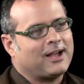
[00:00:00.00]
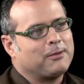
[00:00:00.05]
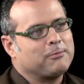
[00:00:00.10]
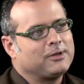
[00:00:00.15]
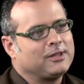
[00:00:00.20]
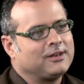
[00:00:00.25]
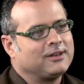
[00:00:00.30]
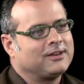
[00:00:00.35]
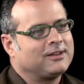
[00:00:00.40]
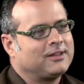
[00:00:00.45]
I
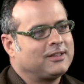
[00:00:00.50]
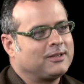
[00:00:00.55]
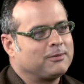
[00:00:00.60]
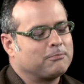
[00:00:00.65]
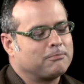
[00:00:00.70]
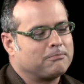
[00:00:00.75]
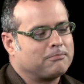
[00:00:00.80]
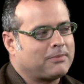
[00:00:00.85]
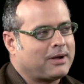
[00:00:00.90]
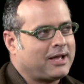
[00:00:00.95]
mean,
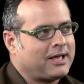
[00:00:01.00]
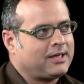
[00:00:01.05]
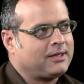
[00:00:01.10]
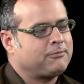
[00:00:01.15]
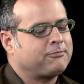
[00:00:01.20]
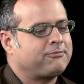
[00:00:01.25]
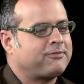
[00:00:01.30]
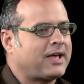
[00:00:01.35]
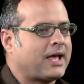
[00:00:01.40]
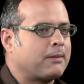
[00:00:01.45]
my
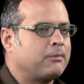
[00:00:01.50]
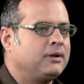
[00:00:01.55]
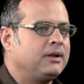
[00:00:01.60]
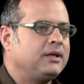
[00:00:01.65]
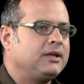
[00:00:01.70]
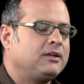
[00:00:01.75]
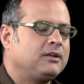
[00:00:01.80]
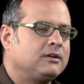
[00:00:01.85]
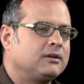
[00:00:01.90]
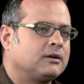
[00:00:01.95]

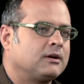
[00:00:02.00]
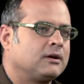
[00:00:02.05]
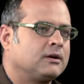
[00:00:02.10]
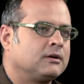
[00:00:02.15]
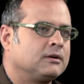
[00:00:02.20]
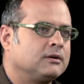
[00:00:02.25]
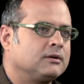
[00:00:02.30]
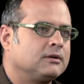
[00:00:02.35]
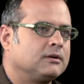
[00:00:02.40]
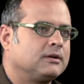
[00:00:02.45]
family
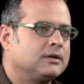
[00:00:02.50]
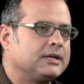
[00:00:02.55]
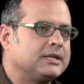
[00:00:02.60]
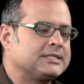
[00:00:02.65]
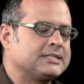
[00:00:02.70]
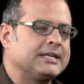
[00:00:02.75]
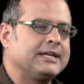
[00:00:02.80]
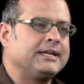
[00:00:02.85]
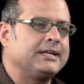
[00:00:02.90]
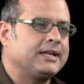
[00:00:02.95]
uh,
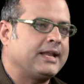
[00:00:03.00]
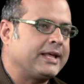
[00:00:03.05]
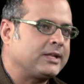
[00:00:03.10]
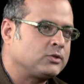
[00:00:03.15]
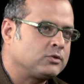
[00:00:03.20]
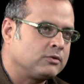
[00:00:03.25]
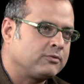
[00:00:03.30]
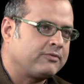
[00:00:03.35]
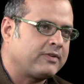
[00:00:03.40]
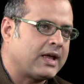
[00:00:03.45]
is an
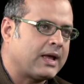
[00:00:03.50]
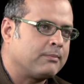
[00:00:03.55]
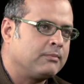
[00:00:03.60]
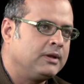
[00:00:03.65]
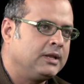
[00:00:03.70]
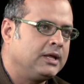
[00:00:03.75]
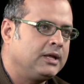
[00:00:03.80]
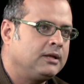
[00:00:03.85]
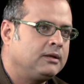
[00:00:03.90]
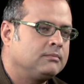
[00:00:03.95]
intellectual
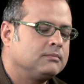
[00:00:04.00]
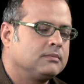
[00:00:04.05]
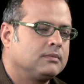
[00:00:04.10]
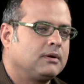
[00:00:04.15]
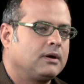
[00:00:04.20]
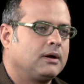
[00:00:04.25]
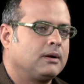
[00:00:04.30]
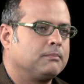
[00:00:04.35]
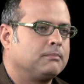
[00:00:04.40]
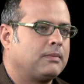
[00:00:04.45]
family.
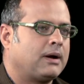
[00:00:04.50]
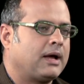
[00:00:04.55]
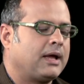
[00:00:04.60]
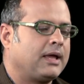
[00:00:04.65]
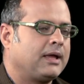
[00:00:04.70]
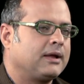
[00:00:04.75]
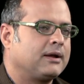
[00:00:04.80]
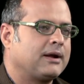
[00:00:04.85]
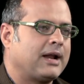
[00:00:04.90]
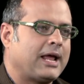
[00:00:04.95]

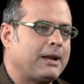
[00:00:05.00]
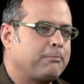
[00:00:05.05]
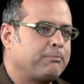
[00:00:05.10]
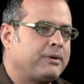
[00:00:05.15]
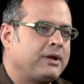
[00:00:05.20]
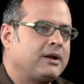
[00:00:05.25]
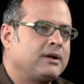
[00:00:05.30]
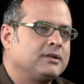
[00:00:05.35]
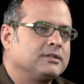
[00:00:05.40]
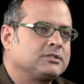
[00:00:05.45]
My
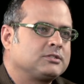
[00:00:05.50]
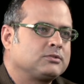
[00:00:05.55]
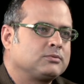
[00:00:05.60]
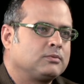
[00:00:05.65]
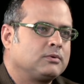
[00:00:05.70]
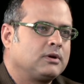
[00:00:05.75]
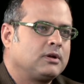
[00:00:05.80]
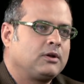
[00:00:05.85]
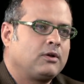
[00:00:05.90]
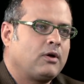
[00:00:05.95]
grandparents
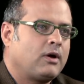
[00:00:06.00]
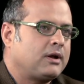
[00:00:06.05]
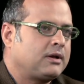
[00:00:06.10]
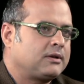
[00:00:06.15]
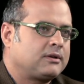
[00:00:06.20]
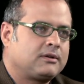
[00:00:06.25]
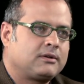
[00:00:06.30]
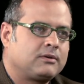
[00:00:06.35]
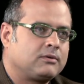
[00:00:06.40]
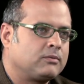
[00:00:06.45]
were
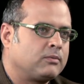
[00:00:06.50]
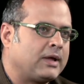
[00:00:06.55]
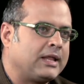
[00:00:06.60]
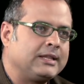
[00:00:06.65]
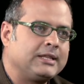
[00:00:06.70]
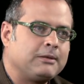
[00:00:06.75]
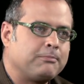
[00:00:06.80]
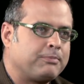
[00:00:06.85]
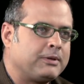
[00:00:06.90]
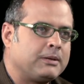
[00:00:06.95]
not
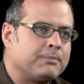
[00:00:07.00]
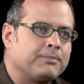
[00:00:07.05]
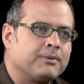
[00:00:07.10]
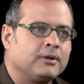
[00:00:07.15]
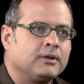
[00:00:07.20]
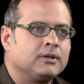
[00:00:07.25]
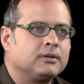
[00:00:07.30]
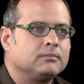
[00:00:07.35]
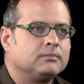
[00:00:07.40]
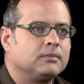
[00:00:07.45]
wealthy
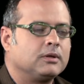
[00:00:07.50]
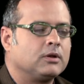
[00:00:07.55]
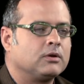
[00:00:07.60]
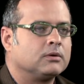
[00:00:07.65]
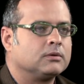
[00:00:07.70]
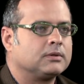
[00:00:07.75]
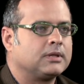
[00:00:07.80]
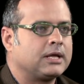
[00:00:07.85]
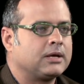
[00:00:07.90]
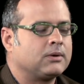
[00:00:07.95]
people. You
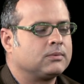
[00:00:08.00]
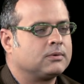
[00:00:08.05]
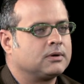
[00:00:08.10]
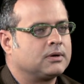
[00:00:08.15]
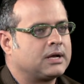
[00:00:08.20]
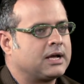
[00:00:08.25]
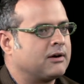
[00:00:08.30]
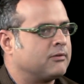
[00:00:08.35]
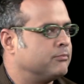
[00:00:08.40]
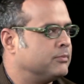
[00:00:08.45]
know, they were
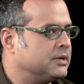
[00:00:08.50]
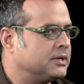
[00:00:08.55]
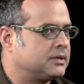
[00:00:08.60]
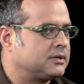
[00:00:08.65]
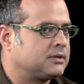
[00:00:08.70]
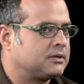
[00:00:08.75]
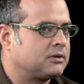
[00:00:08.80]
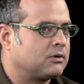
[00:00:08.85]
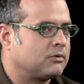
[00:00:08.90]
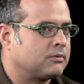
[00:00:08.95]

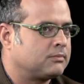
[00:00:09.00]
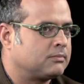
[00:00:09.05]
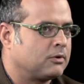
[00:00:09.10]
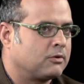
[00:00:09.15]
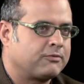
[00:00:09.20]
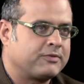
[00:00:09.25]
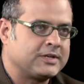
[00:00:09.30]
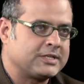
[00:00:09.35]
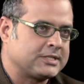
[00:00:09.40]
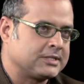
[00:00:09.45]
government
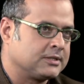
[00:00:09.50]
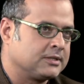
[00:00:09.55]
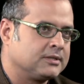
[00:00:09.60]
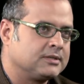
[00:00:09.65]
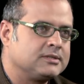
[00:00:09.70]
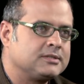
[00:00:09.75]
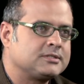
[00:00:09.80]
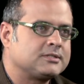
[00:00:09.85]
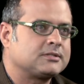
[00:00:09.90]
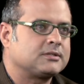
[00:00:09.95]

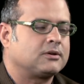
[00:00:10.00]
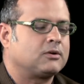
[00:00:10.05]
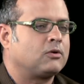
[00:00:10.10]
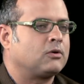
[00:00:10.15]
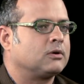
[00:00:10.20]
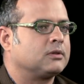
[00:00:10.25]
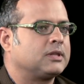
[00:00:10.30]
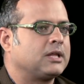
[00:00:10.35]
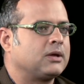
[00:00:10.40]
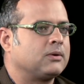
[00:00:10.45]
officials
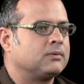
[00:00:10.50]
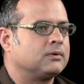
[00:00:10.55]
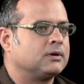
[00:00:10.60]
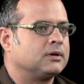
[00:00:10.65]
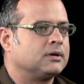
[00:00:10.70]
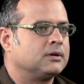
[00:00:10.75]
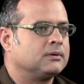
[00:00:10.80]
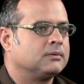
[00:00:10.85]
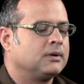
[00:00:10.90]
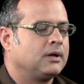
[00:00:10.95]
or they
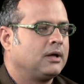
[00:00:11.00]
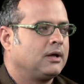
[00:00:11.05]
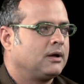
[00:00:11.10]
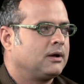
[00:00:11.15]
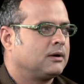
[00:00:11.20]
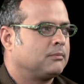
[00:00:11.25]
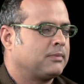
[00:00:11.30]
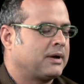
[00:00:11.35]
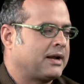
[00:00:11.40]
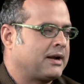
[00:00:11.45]
were
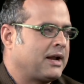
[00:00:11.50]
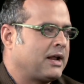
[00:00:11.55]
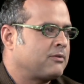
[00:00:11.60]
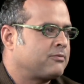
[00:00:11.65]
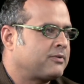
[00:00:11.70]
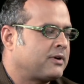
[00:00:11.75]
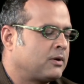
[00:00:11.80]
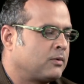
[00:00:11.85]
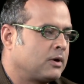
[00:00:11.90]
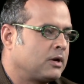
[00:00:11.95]
my
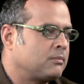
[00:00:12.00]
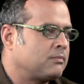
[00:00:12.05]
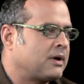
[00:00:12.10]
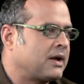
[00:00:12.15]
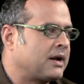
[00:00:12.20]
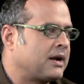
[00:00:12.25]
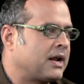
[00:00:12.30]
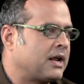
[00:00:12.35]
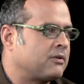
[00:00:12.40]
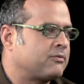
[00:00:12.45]
grandfather. One of
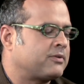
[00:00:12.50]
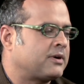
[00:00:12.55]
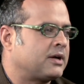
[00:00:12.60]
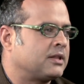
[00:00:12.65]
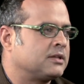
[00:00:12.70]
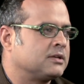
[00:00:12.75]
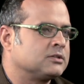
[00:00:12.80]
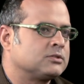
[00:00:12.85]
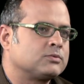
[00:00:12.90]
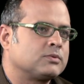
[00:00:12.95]
my
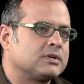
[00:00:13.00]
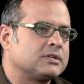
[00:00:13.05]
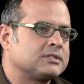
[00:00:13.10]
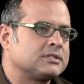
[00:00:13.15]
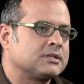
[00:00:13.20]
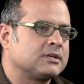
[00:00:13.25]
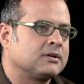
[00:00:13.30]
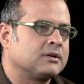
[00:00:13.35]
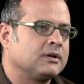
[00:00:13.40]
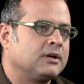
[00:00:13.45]
grandfathers was
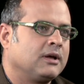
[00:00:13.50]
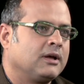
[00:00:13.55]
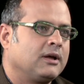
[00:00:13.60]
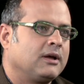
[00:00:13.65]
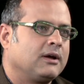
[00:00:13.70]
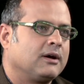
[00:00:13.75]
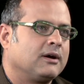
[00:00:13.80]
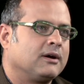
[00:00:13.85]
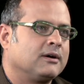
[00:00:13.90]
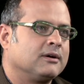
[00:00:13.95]

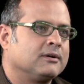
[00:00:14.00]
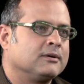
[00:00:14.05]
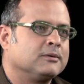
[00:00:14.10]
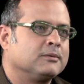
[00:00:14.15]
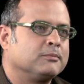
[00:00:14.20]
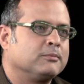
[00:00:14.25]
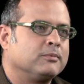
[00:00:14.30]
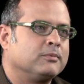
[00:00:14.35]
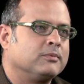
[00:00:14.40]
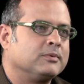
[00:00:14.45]

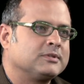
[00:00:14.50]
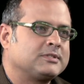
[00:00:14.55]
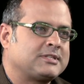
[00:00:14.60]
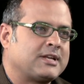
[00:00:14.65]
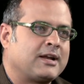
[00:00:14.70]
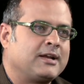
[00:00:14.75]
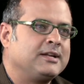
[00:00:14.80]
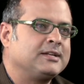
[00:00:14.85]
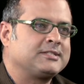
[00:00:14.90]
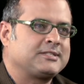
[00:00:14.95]
a,
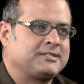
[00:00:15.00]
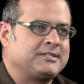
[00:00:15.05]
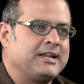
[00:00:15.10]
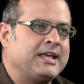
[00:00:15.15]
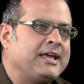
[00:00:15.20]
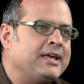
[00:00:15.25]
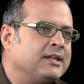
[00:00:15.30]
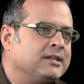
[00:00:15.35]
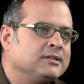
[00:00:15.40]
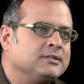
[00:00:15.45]
studied
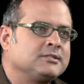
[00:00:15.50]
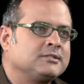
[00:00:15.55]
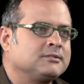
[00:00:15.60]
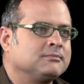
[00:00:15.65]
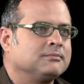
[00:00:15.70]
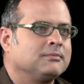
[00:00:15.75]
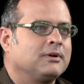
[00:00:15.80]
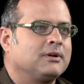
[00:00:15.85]
snails